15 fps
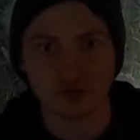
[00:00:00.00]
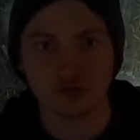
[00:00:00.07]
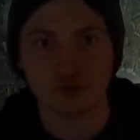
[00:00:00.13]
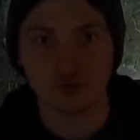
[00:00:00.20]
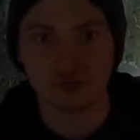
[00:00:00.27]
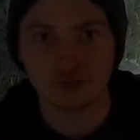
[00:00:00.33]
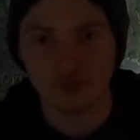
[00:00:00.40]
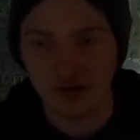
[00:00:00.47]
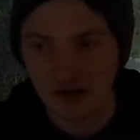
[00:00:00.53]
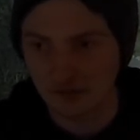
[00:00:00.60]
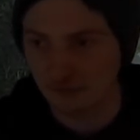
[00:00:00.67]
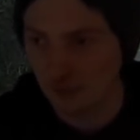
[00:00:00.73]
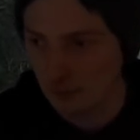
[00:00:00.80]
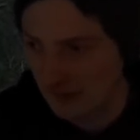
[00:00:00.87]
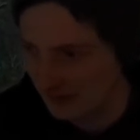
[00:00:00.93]
like sort of
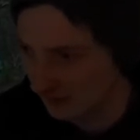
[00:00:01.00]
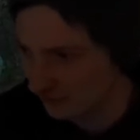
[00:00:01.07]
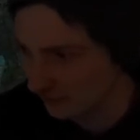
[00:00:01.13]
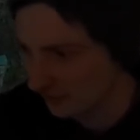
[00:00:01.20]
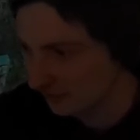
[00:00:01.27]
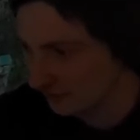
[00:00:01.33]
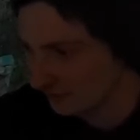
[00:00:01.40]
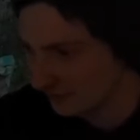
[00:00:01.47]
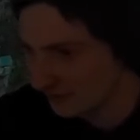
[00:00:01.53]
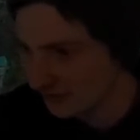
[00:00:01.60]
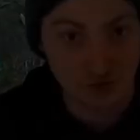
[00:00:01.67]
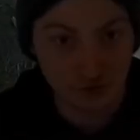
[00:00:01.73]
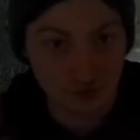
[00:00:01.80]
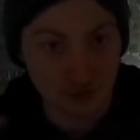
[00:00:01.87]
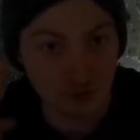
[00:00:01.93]
out the way so
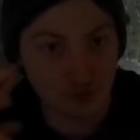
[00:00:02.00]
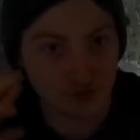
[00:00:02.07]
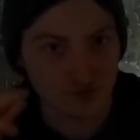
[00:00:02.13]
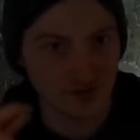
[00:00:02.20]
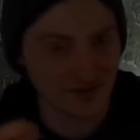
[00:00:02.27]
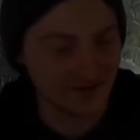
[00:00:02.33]
fingers crossed